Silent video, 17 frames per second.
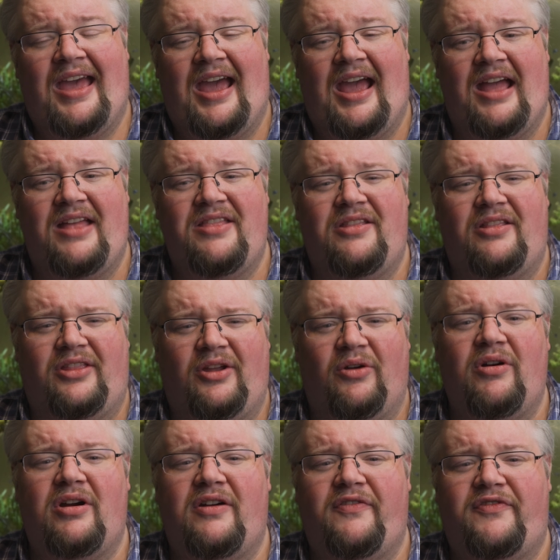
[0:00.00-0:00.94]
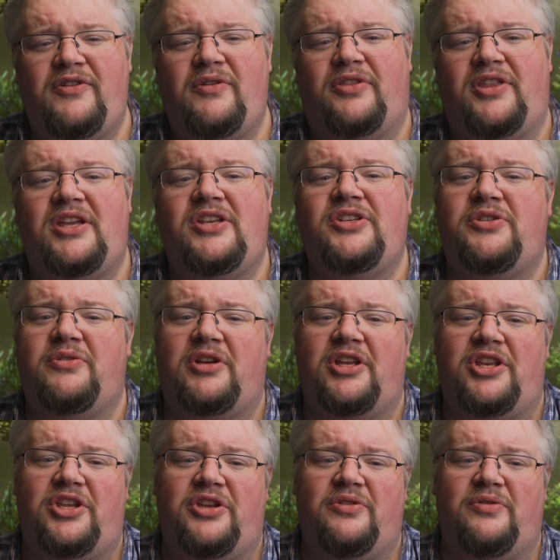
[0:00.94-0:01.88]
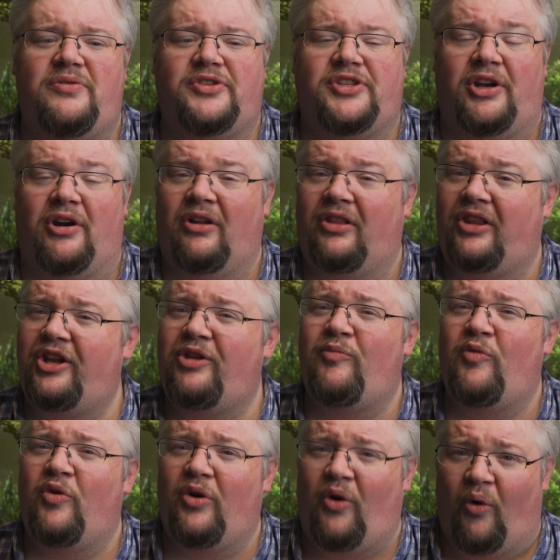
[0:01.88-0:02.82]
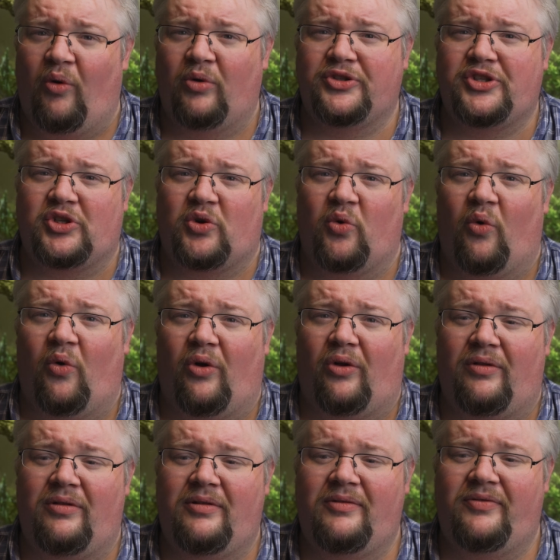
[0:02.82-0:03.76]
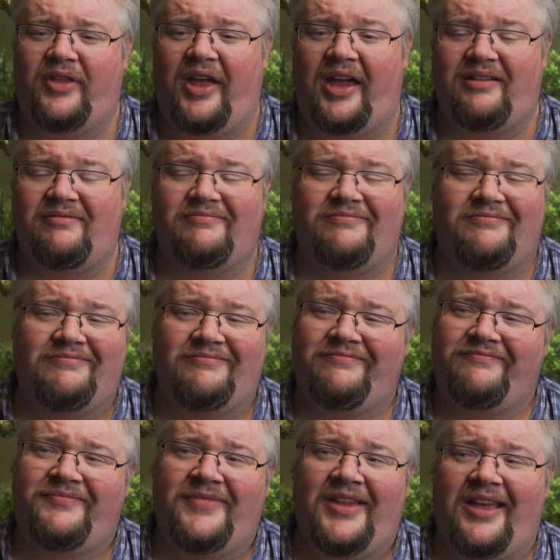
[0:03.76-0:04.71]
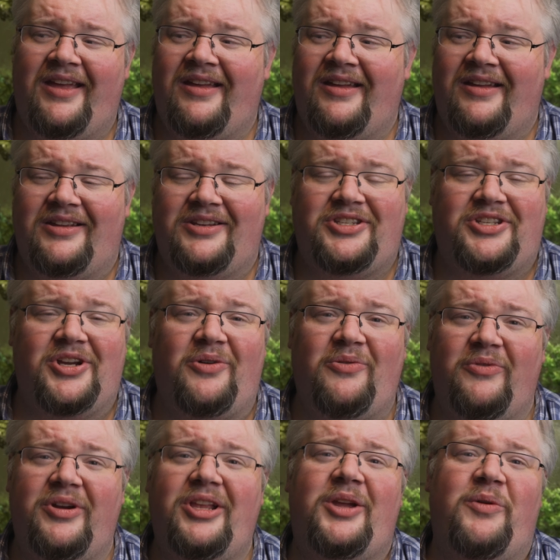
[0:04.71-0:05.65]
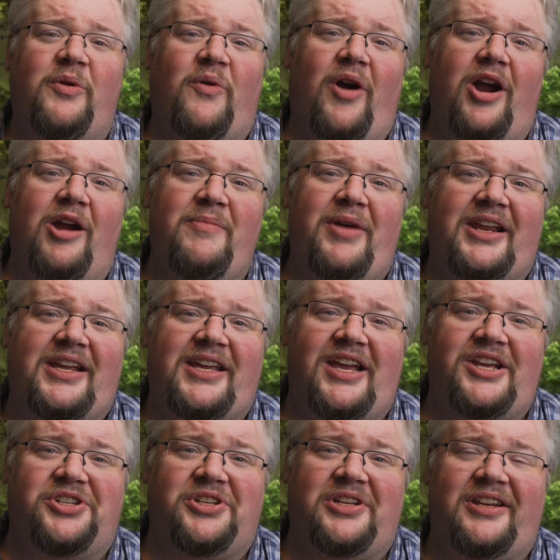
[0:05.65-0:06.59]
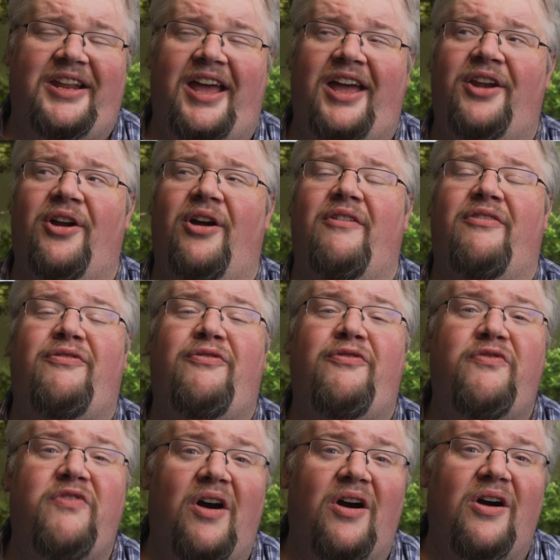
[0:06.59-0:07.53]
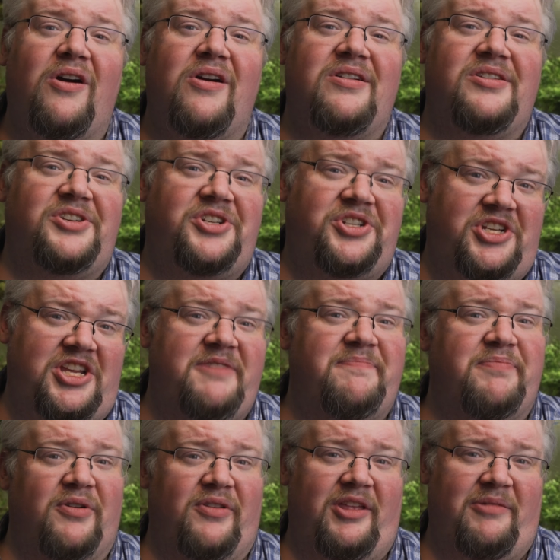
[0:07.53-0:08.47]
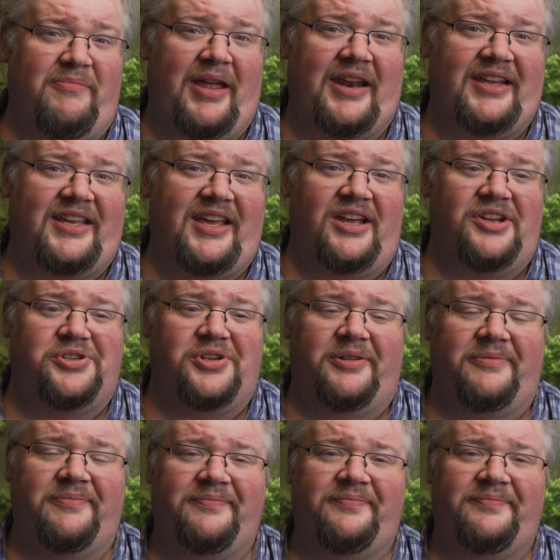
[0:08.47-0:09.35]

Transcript: And there are a few things you can use that are a little more old school that don't really require medication and are far cheaper than medication.